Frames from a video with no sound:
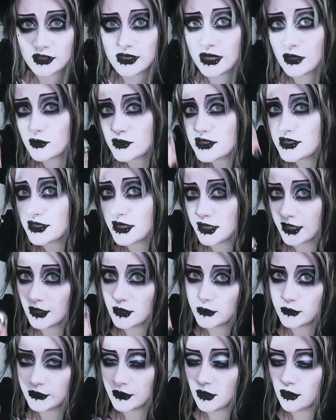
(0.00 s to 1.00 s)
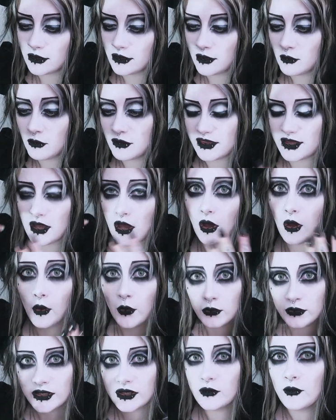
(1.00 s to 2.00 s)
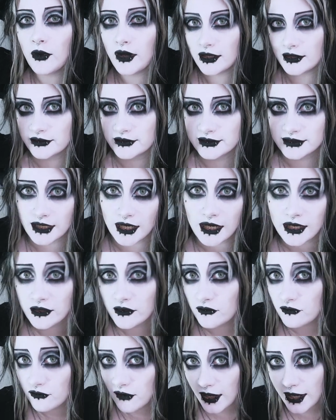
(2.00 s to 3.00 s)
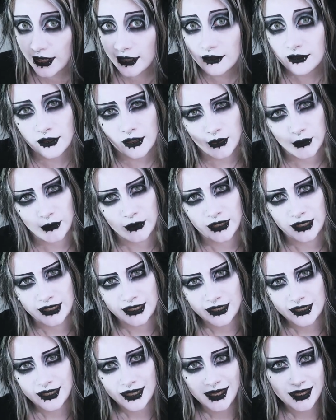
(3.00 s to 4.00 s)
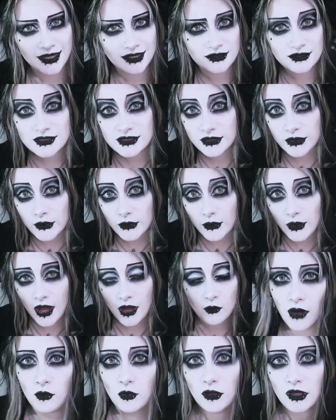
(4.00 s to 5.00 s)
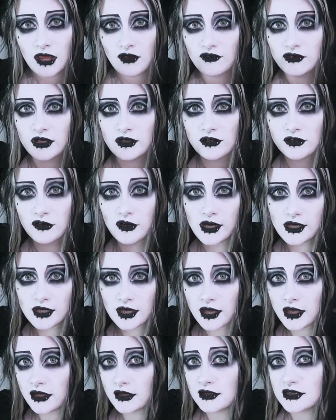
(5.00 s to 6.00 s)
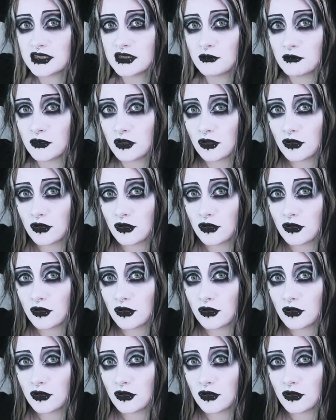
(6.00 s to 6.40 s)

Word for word: the nails that I glued on were the only ones I could find locally and so I will have another crack at getting some